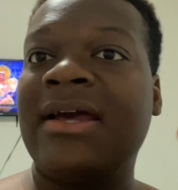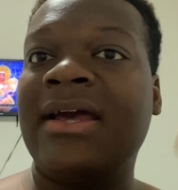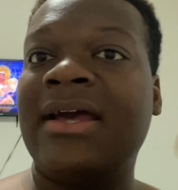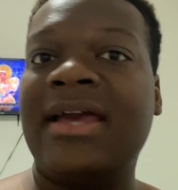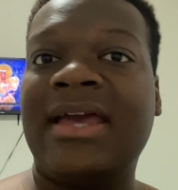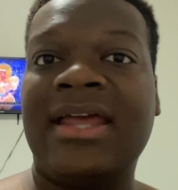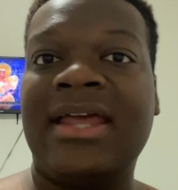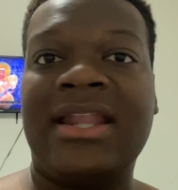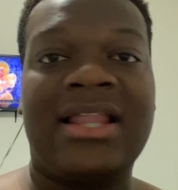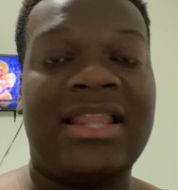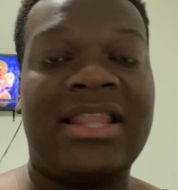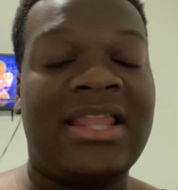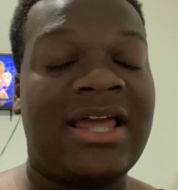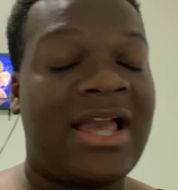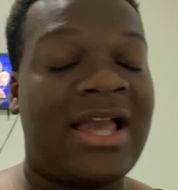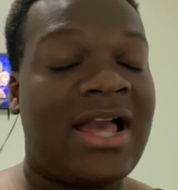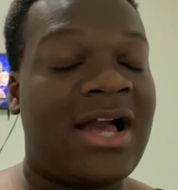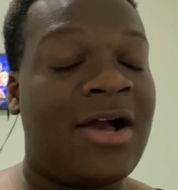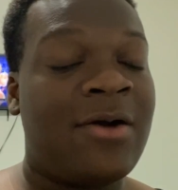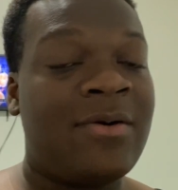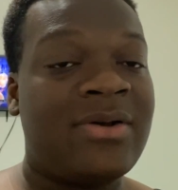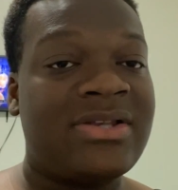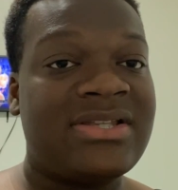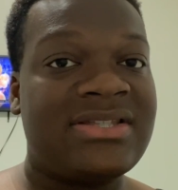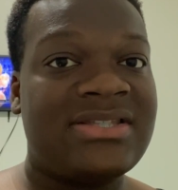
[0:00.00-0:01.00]
And I like
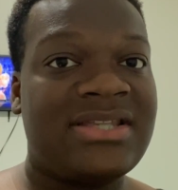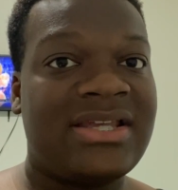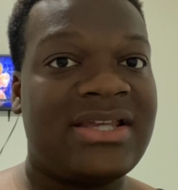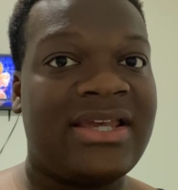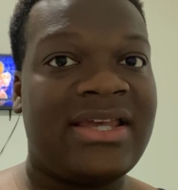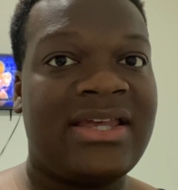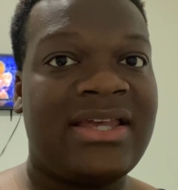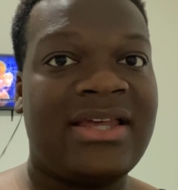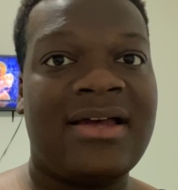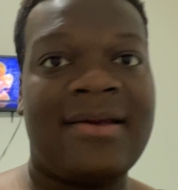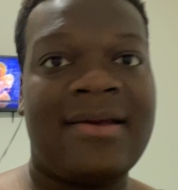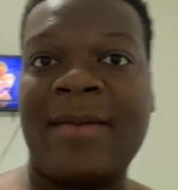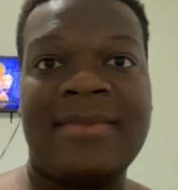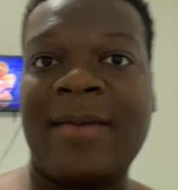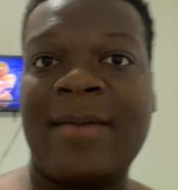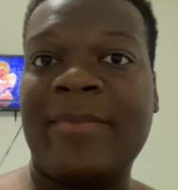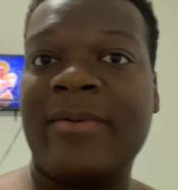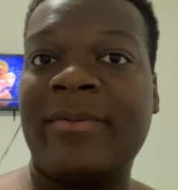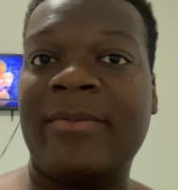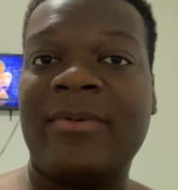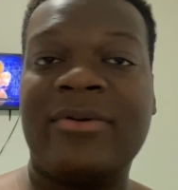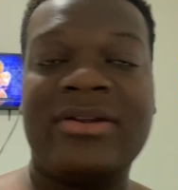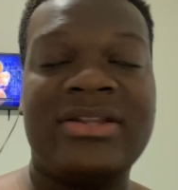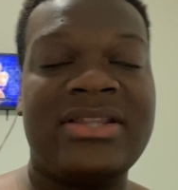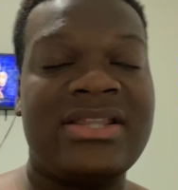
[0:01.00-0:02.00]
always say, I'm not
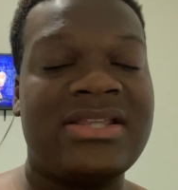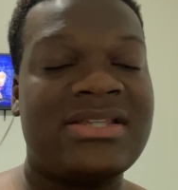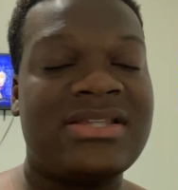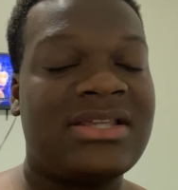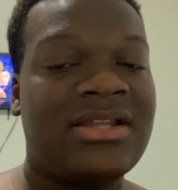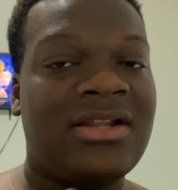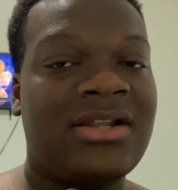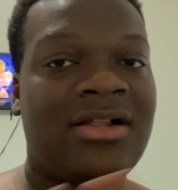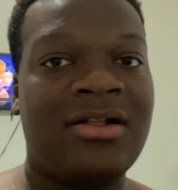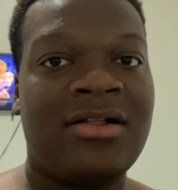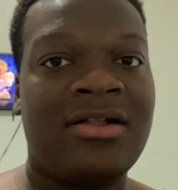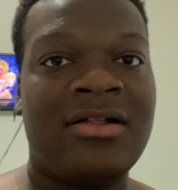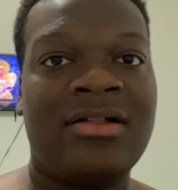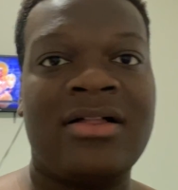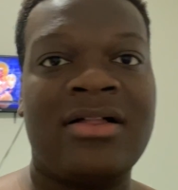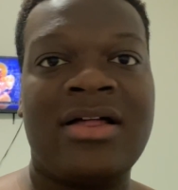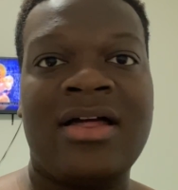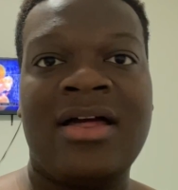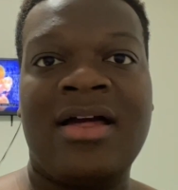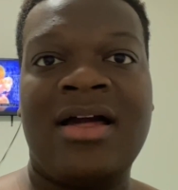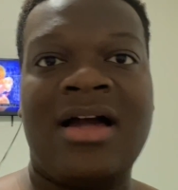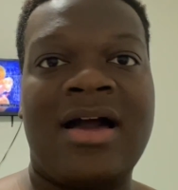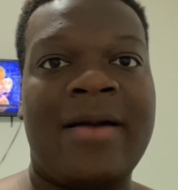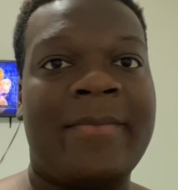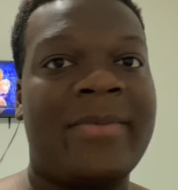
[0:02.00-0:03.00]
promoting this at all.
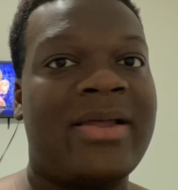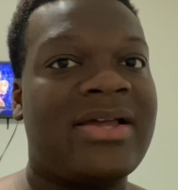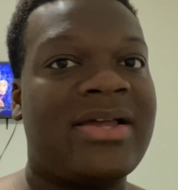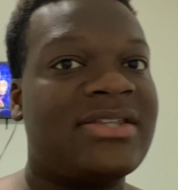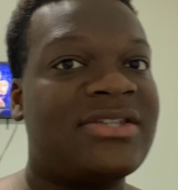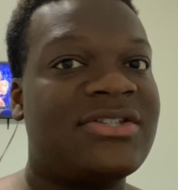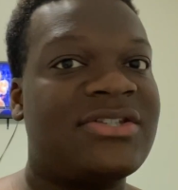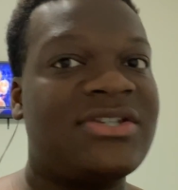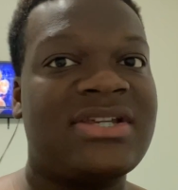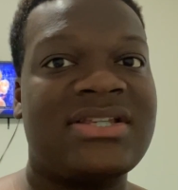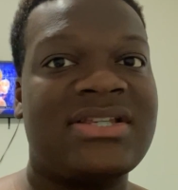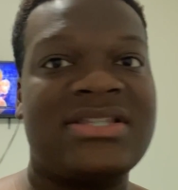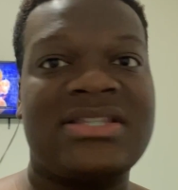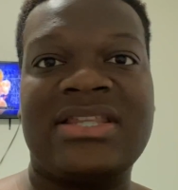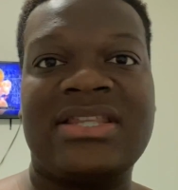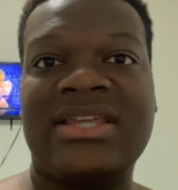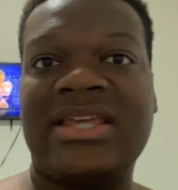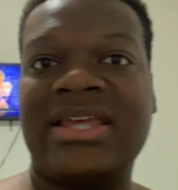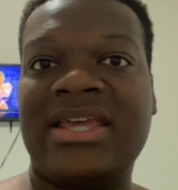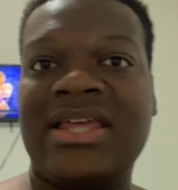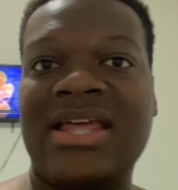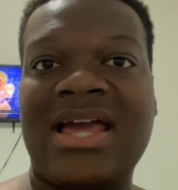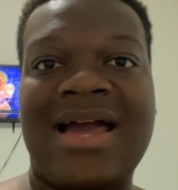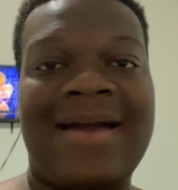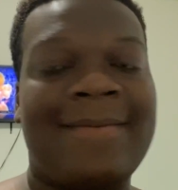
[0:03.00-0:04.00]
I'm not suggesting
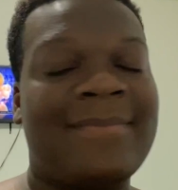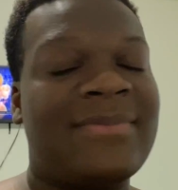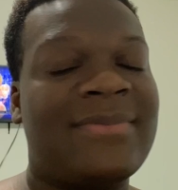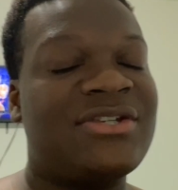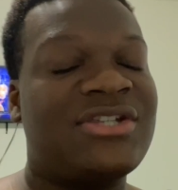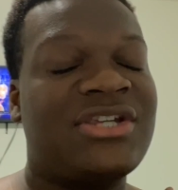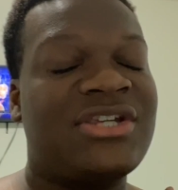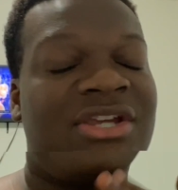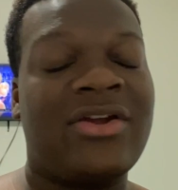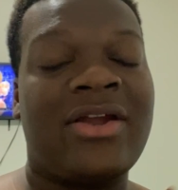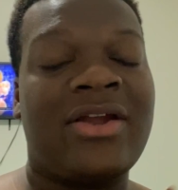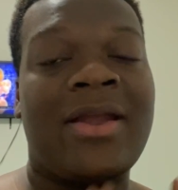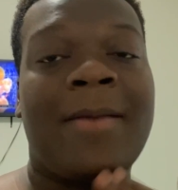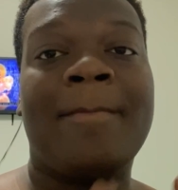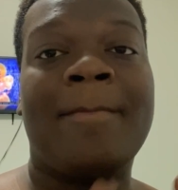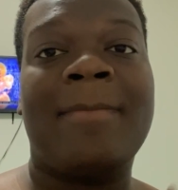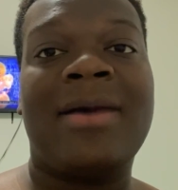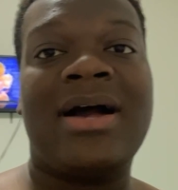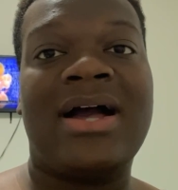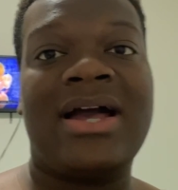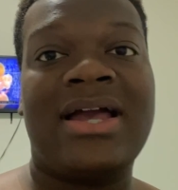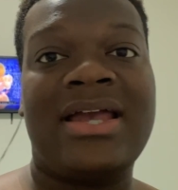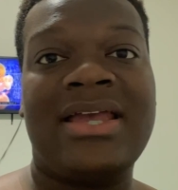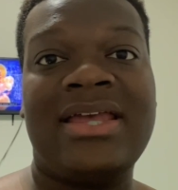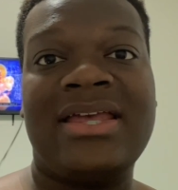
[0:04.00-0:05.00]
it. I'm just sharing
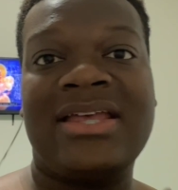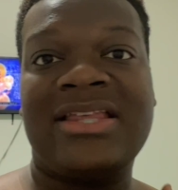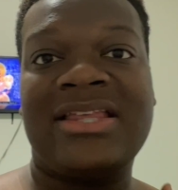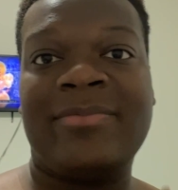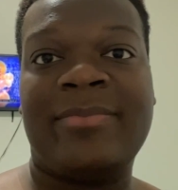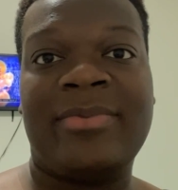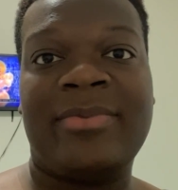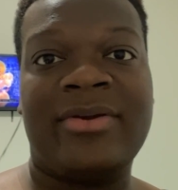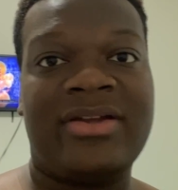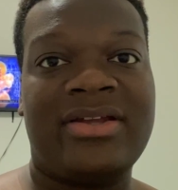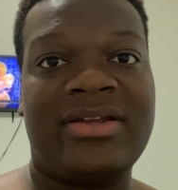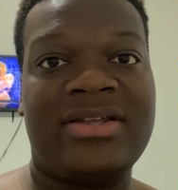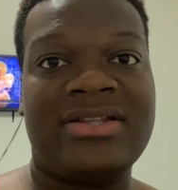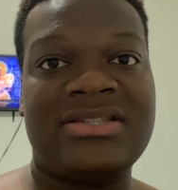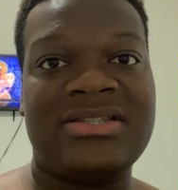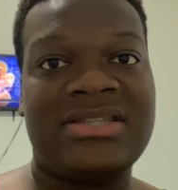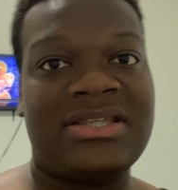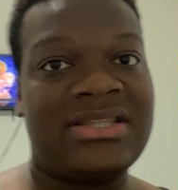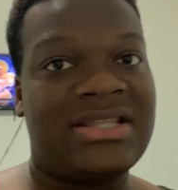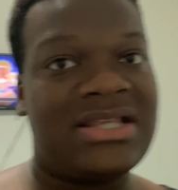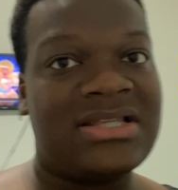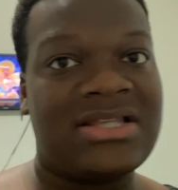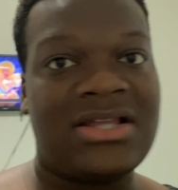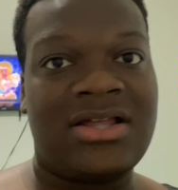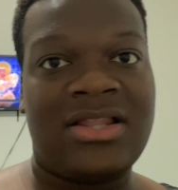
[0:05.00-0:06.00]
my experience,
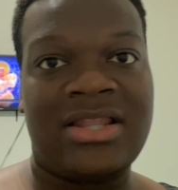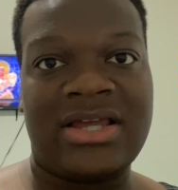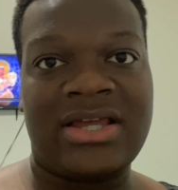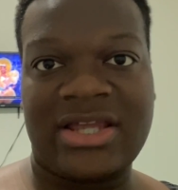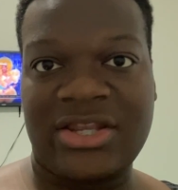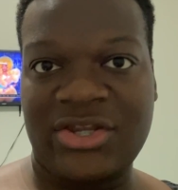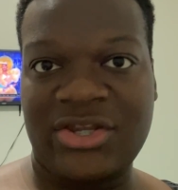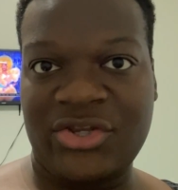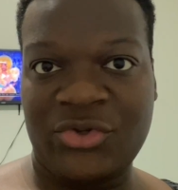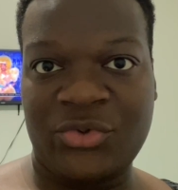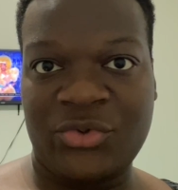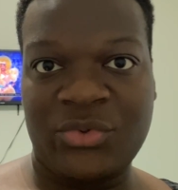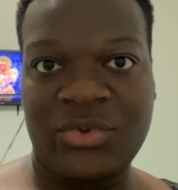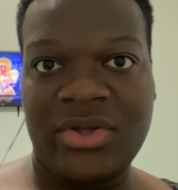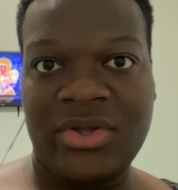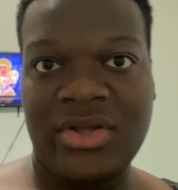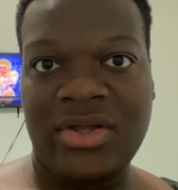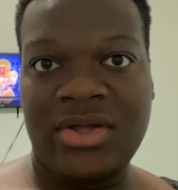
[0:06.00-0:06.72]
and that's all I can do.